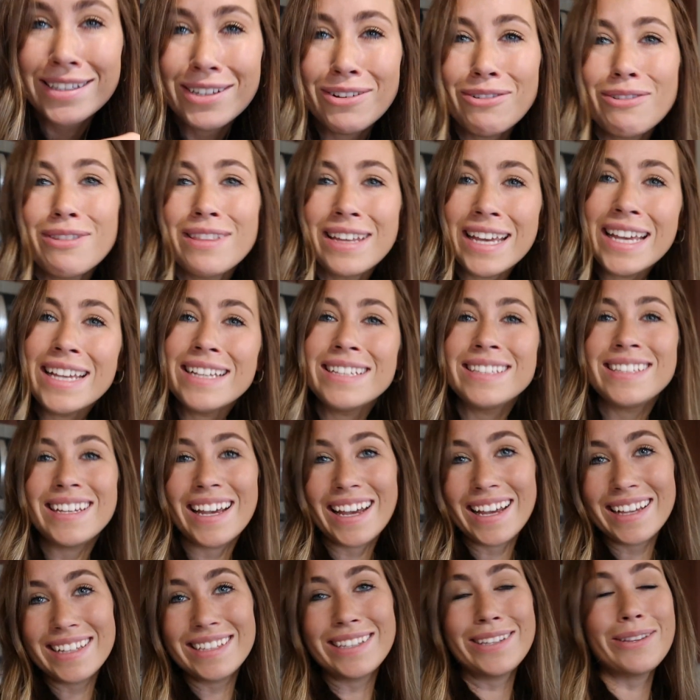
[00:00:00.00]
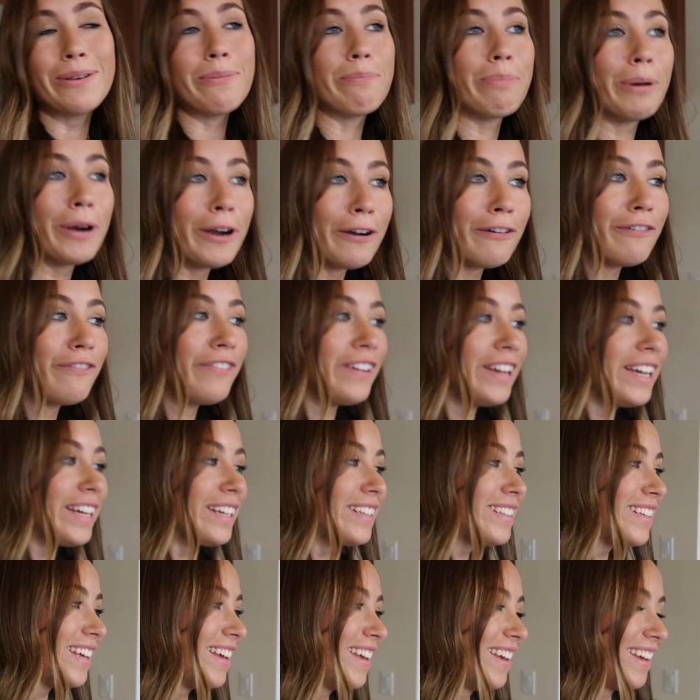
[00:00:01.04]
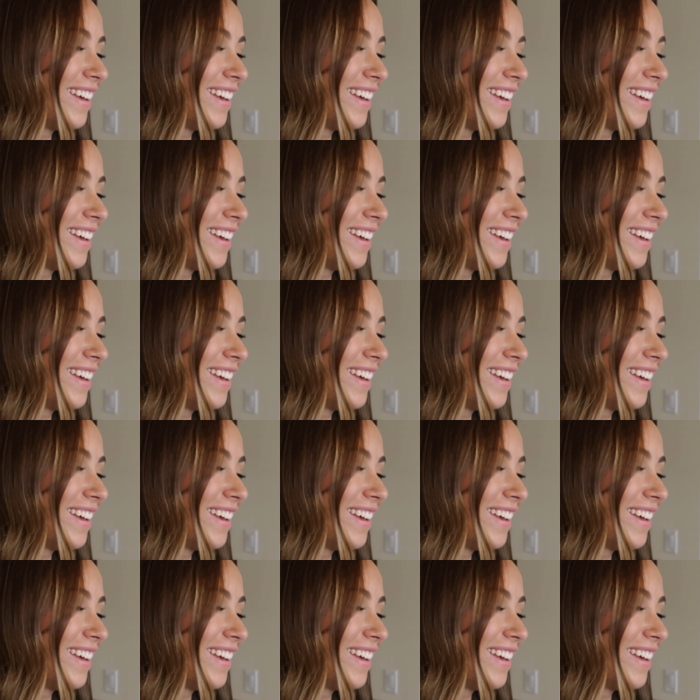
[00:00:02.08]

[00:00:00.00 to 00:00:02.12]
So this is the perfect